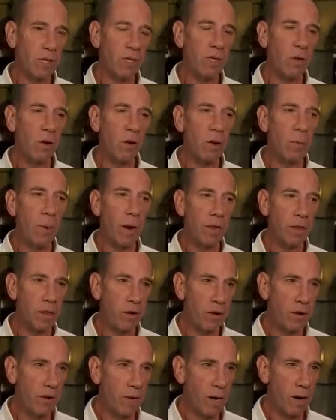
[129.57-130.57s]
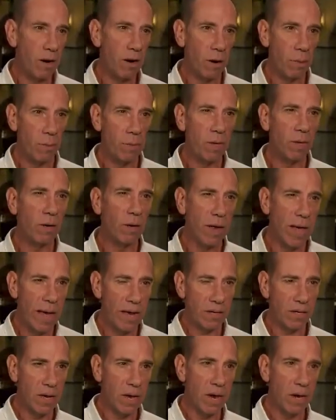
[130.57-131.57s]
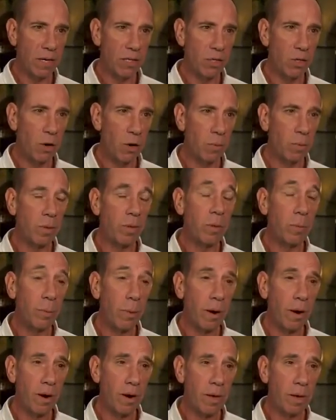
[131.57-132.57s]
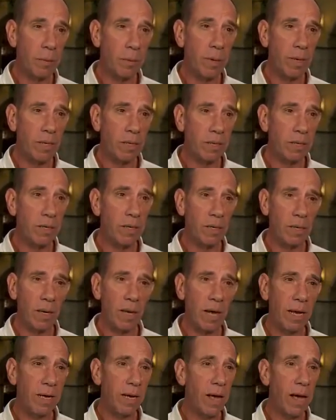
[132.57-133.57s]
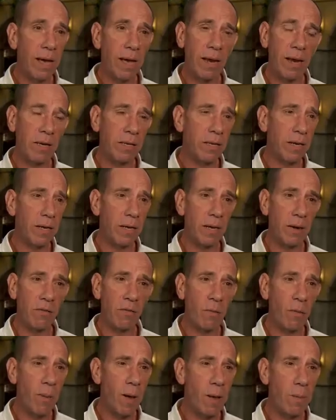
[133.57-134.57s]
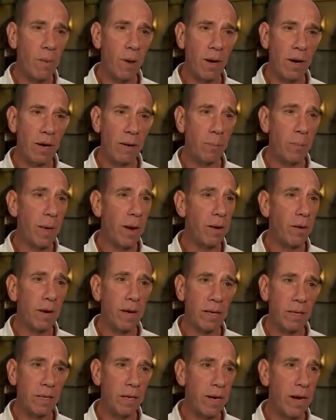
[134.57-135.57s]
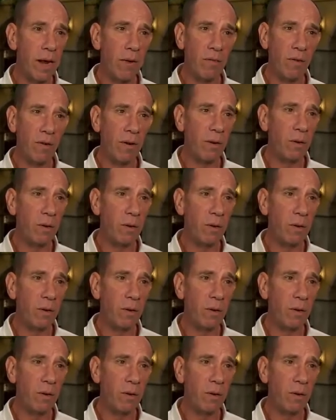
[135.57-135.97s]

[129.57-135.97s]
is only my 3rd year. I'm the last guy to show up at the party, but I gotta tell you, for my money, better late than never.